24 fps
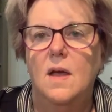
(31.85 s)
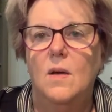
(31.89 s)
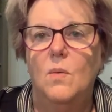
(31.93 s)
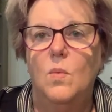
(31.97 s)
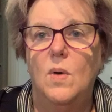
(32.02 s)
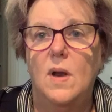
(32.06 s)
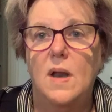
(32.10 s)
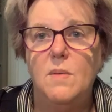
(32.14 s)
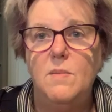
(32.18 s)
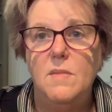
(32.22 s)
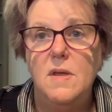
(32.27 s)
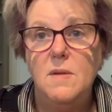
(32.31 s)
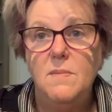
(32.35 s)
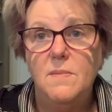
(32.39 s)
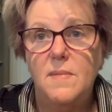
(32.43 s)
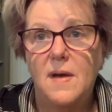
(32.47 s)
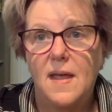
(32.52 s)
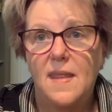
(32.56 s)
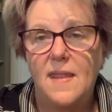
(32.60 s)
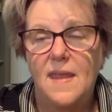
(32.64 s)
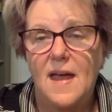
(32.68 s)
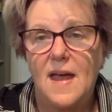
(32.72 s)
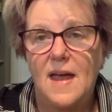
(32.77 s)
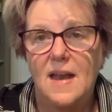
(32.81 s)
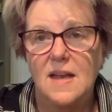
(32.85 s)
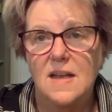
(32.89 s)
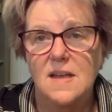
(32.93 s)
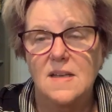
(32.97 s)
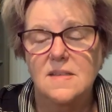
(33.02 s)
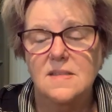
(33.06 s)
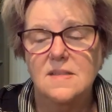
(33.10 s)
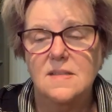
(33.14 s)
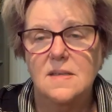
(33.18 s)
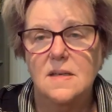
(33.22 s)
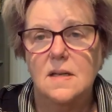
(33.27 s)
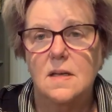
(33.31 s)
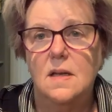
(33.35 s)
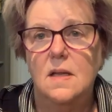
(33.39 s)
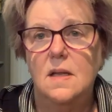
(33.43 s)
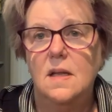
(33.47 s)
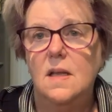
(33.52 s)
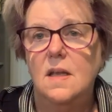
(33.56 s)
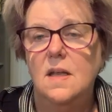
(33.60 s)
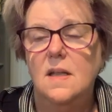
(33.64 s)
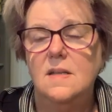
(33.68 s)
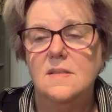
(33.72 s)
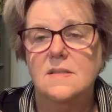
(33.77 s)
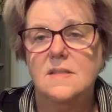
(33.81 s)
What I mean by that is,
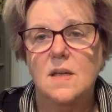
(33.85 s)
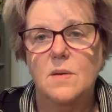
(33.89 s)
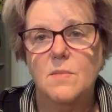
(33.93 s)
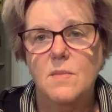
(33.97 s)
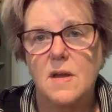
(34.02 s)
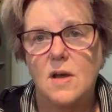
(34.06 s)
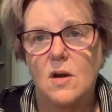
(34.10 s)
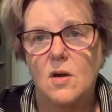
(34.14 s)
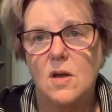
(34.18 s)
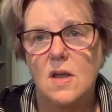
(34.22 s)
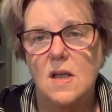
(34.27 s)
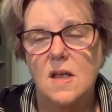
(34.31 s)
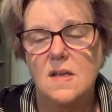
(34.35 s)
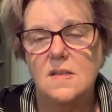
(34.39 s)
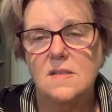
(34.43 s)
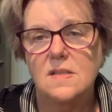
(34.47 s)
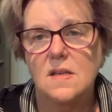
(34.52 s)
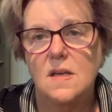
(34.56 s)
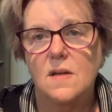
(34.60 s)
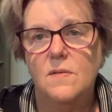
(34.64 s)
in some areas,